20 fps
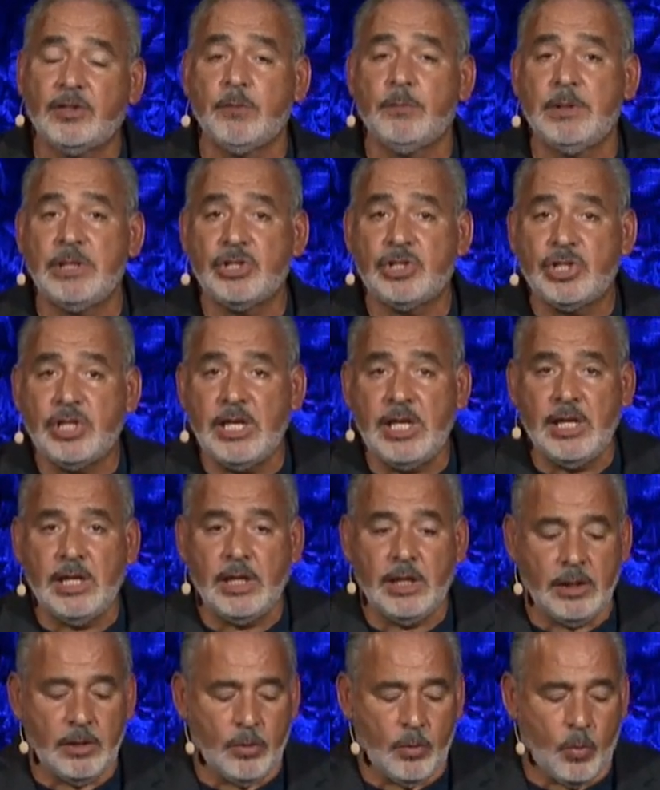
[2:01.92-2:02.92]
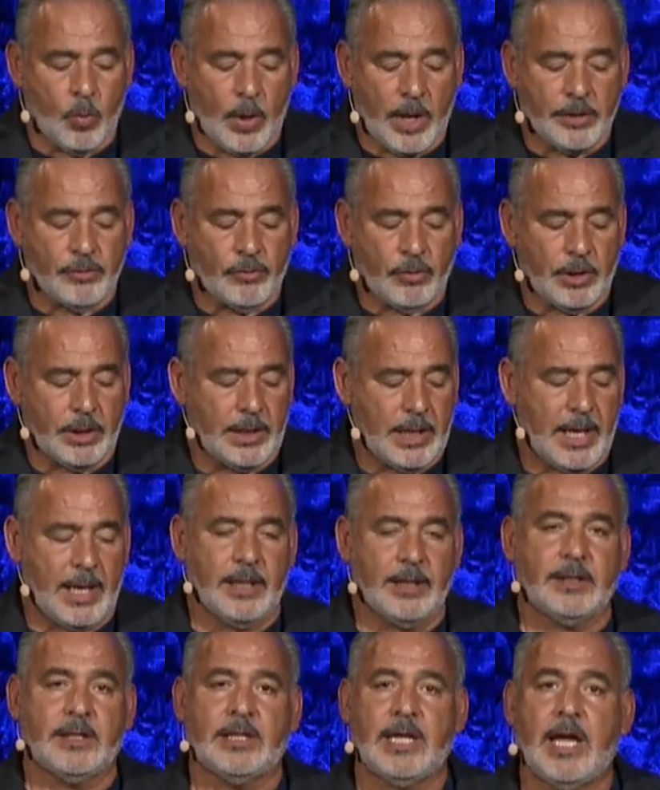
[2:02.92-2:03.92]
to be seen whether or
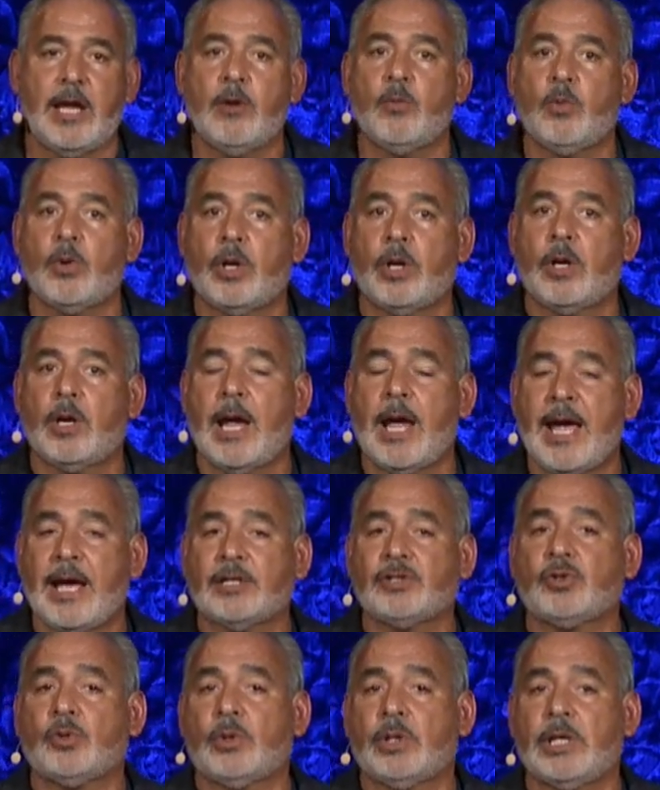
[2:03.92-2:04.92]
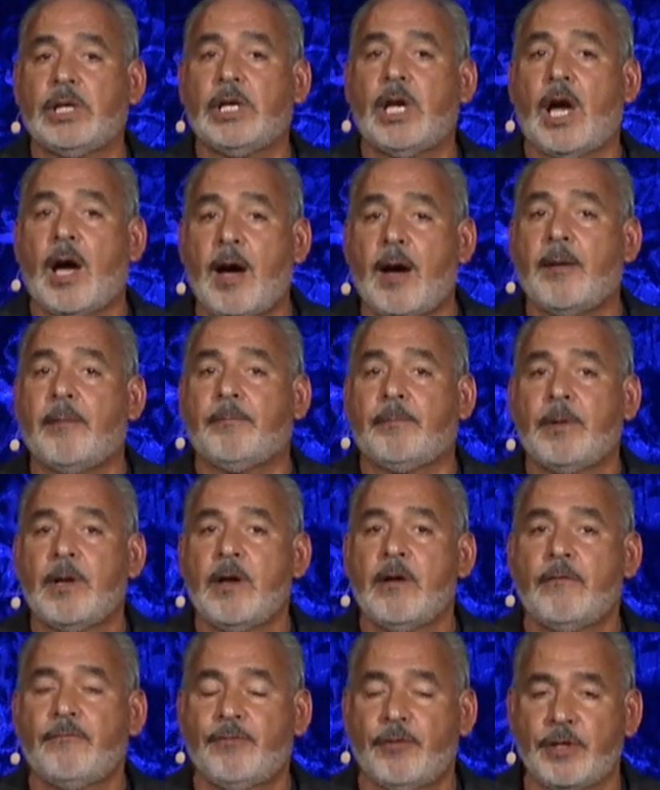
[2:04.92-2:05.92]
not they were actually
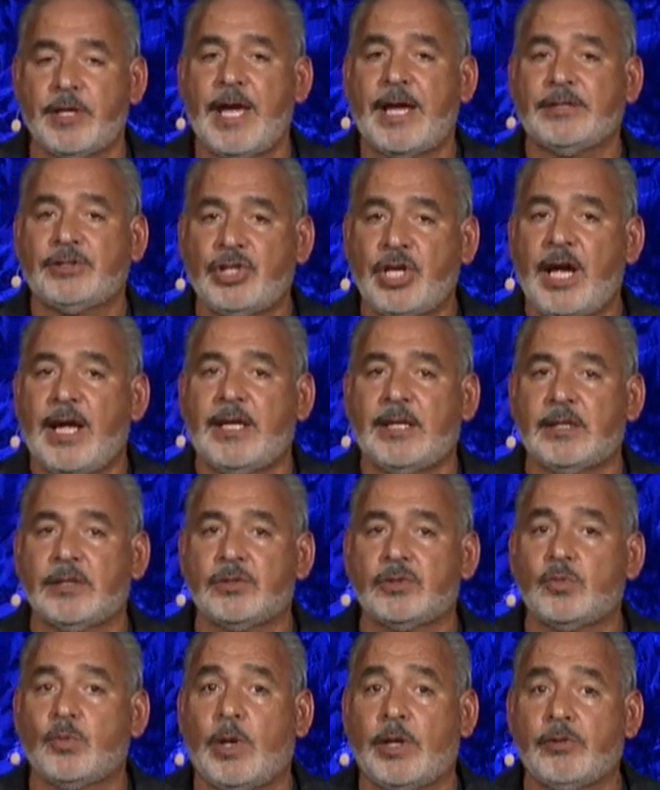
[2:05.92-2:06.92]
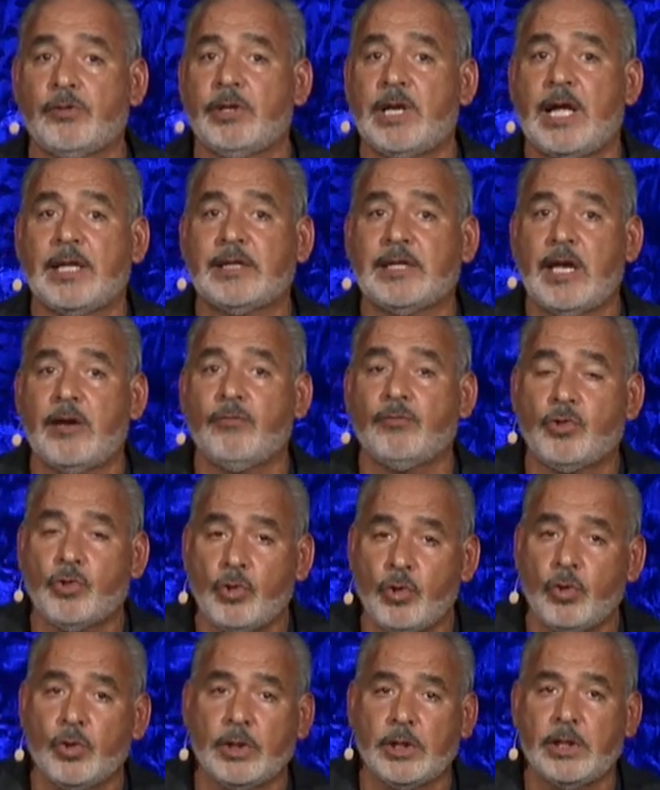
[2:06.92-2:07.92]
up for that challenge, whether or not they
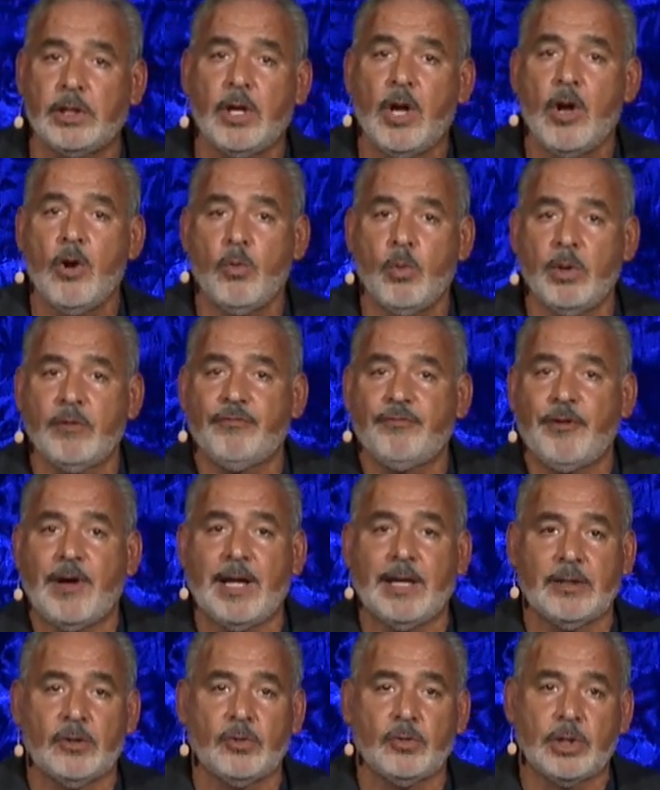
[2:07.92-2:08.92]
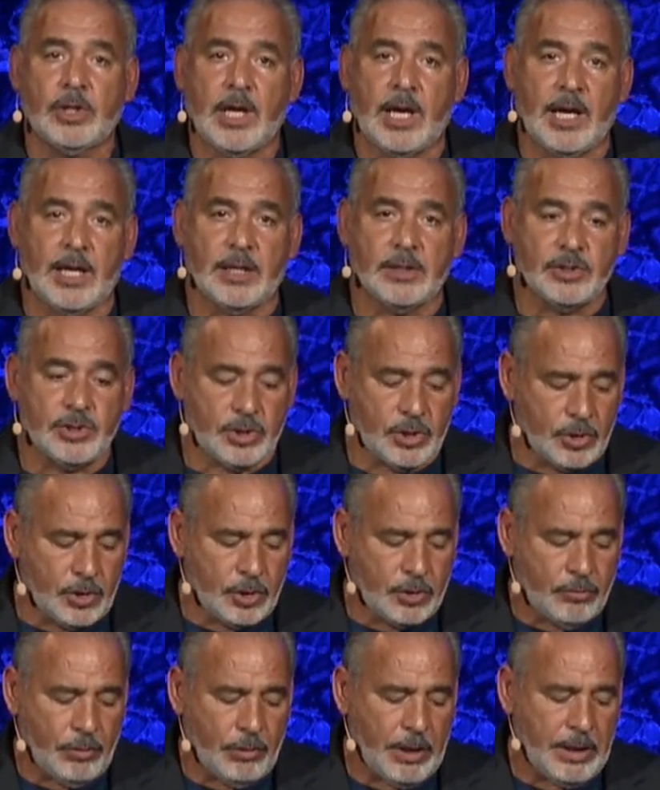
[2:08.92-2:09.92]
truly would follow God's
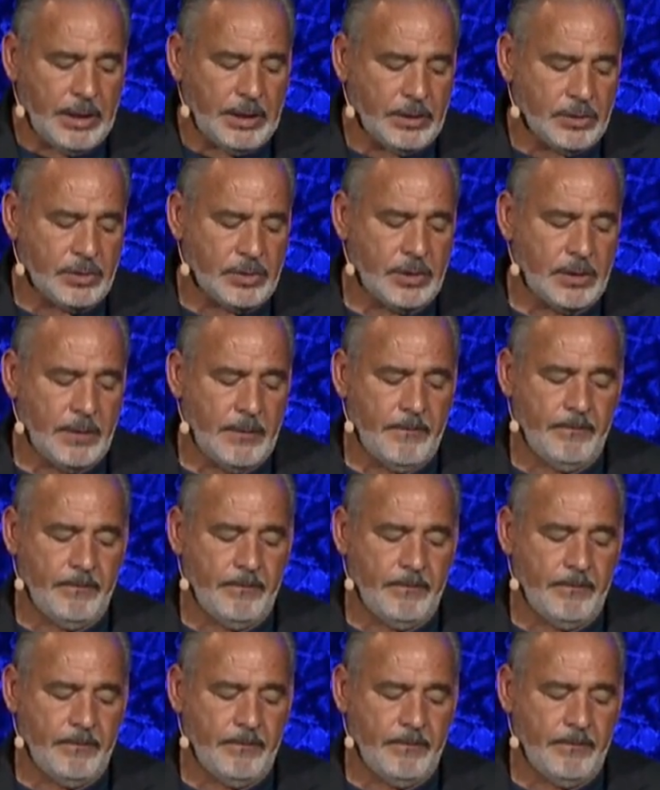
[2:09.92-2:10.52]
decrees.